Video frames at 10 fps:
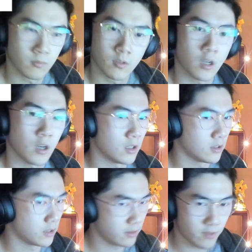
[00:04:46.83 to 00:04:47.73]
A
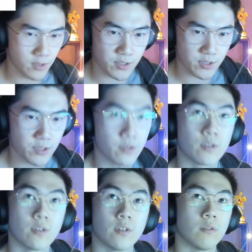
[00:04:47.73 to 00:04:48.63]
lot of this
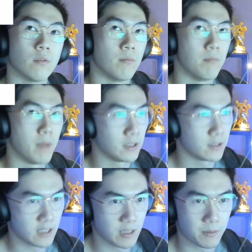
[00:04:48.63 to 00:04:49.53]

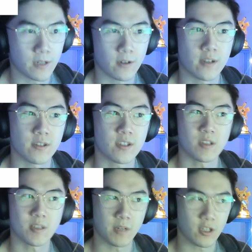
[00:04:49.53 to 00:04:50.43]
melody I'm hearing seems
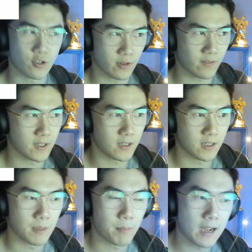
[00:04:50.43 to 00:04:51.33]
to be driven in the
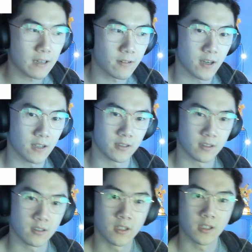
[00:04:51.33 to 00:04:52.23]
background.
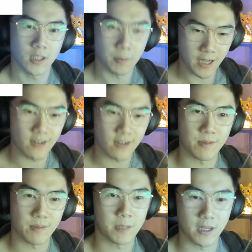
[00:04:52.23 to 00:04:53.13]
The piano
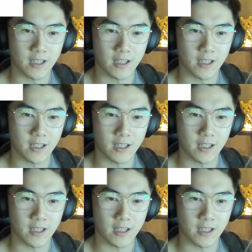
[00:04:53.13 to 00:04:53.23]
seems to be like the